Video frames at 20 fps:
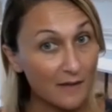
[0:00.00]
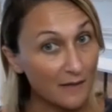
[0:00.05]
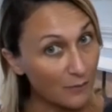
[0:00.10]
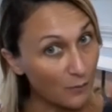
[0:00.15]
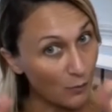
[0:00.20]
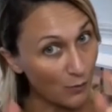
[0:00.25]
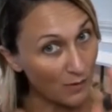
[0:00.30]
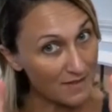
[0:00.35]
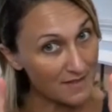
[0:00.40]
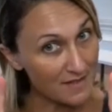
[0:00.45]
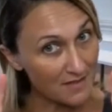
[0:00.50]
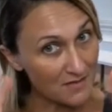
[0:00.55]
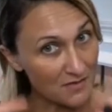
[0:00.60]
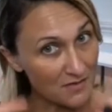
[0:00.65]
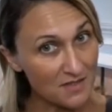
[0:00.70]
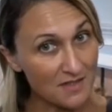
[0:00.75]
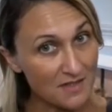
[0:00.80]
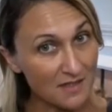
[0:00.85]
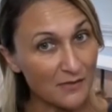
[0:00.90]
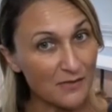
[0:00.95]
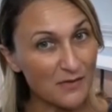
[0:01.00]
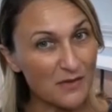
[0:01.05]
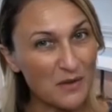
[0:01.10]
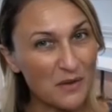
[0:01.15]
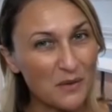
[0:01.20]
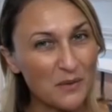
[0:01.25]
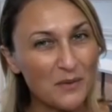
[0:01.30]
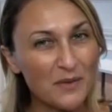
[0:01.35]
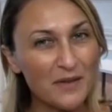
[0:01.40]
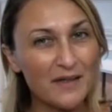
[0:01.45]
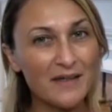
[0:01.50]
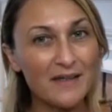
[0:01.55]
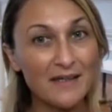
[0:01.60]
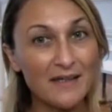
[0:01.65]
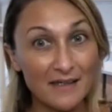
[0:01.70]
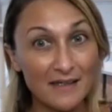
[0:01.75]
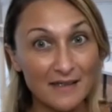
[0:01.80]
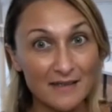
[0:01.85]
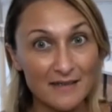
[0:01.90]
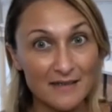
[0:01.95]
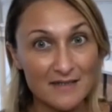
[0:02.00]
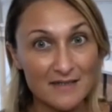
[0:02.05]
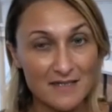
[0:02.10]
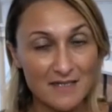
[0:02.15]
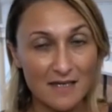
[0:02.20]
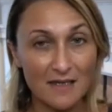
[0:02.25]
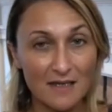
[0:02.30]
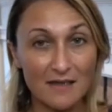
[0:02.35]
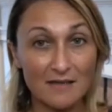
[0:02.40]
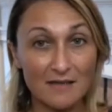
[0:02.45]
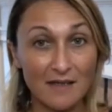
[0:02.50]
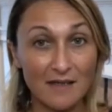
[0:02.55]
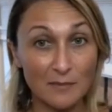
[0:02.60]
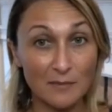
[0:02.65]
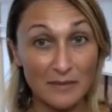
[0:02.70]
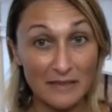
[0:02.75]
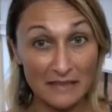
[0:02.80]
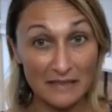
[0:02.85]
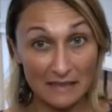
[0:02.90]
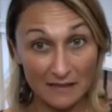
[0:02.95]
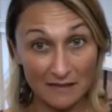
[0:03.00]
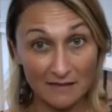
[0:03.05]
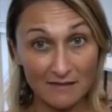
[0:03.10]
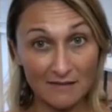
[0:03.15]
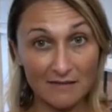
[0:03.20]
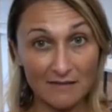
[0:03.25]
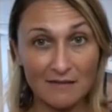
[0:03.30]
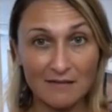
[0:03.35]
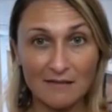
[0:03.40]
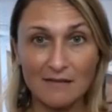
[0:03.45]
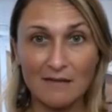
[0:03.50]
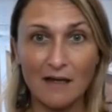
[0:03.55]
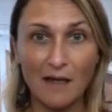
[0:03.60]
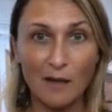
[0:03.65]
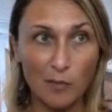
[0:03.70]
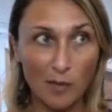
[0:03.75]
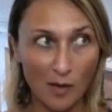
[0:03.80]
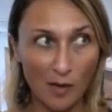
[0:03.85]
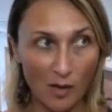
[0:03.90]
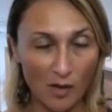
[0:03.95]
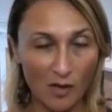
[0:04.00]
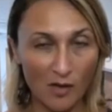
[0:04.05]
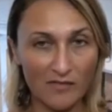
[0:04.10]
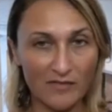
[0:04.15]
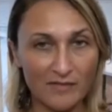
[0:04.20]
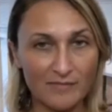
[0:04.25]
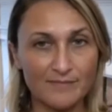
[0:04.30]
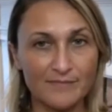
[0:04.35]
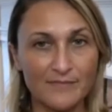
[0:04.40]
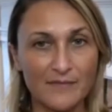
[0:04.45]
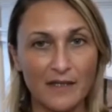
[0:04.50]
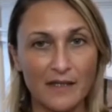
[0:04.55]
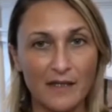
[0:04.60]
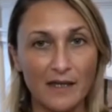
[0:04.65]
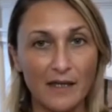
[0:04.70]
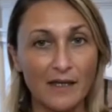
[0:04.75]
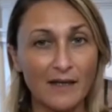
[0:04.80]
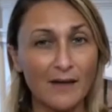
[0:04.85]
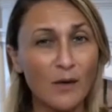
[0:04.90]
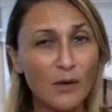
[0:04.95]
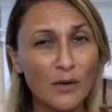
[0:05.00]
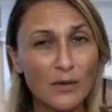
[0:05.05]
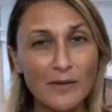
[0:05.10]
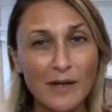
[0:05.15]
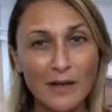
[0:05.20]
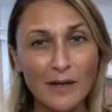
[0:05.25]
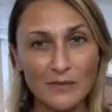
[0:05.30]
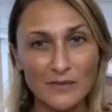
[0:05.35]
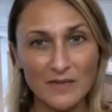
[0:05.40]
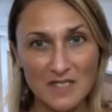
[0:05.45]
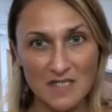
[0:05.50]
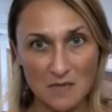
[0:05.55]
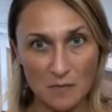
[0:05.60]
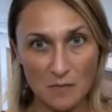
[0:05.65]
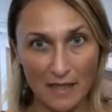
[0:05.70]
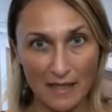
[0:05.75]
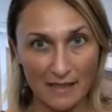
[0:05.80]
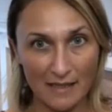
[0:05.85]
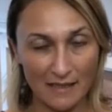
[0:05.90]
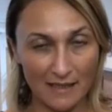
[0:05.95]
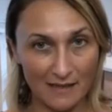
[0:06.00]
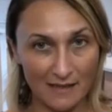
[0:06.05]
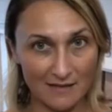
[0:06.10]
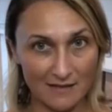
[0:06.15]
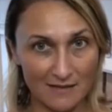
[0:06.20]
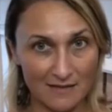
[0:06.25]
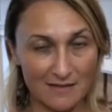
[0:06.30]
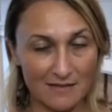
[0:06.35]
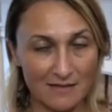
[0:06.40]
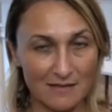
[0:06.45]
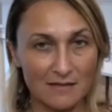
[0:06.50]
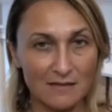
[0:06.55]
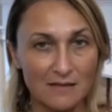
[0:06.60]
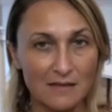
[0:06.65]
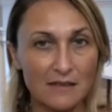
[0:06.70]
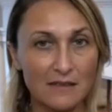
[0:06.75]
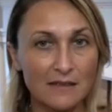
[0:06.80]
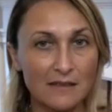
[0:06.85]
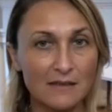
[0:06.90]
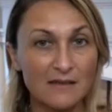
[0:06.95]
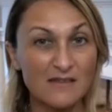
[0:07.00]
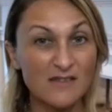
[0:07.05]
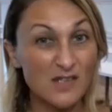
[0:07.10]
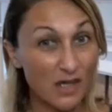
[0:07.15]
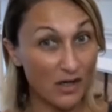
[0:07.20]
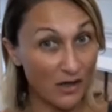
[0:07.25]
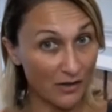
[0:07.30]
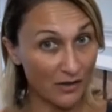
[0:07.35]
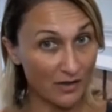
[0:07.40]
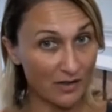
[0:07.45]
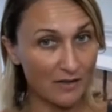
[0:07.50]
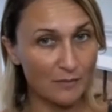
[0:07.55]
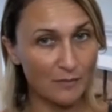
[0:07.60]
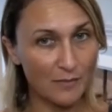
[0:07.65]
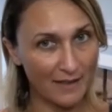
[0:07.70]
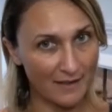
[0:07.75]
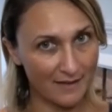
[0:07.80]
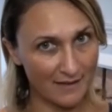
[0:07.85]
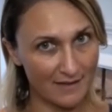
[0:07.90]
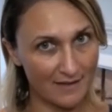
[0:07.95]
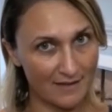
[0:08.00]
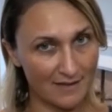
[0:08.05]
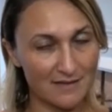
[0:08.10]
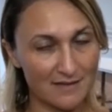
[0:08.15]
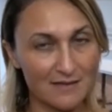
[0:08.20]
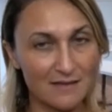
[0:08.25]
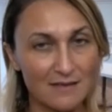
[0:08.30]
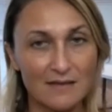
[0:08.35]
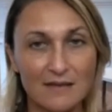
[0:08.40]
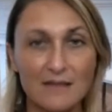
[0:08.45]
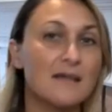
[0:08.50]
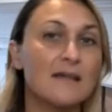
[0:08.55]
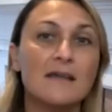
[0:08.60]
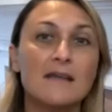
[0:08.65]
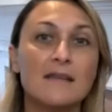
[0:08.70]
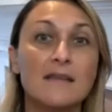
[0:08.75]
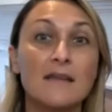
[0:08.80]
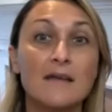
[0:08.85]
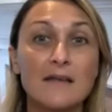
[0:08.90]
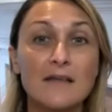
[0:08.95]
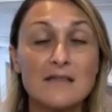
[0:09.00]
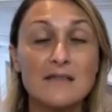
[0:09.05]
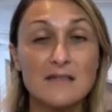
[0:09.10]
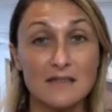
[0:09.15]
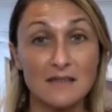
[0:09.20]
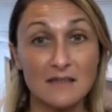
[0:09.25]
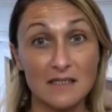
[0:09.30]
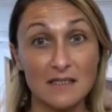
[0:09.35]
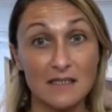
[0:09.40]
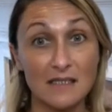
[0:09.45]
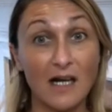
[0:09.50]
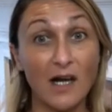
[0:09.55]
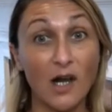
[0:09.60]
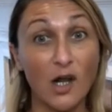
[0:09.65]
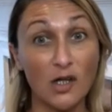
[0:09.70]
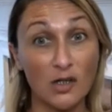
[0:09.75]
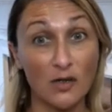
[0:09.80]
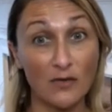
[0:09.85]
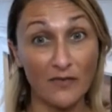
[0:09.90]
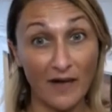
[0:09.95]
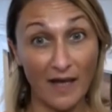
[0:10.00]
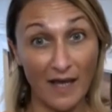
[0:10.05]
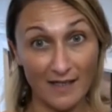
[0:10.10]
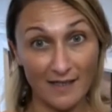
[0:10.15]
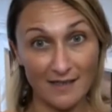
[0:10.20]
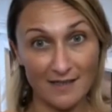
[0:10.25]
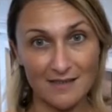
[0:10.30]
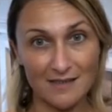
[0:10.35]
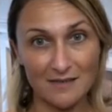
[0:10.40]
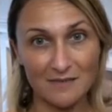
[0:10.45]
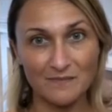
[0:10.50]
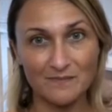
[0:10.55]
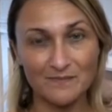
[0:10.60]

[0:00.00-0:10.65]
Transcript: What's interesting, though, is that beneath, above, and all around this blanket, dark blanket, there is indeed a lot of light.